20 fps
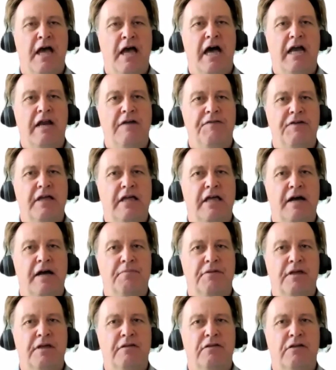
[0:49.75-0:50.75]
and if it
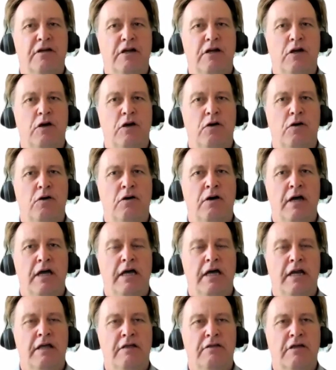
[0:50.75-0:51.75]
comes into law
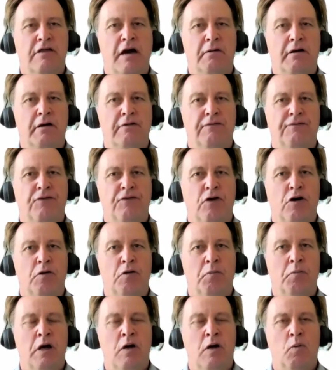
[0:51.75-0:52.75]
in its current
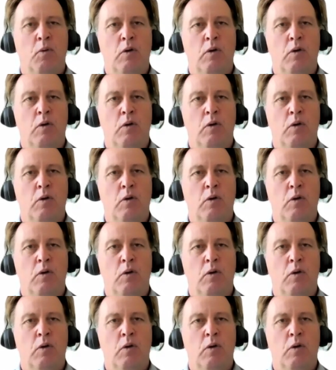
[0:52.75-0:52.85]
form,